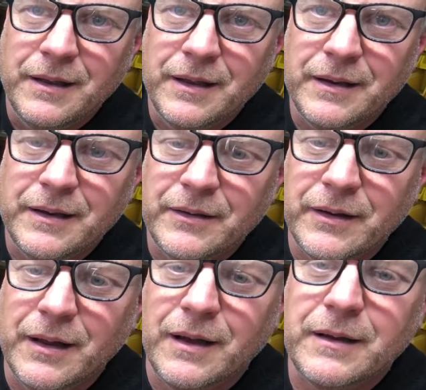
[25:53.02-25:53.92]
then
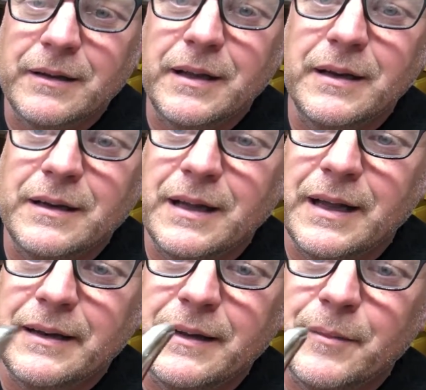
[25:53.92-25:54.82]
you get it
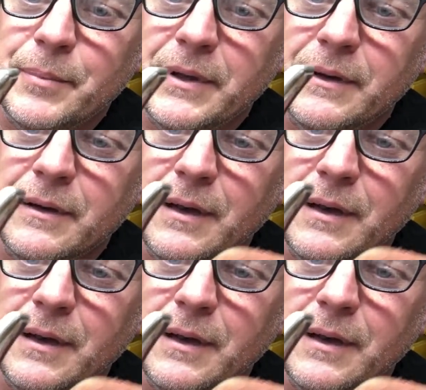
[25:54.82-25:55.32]
lined up and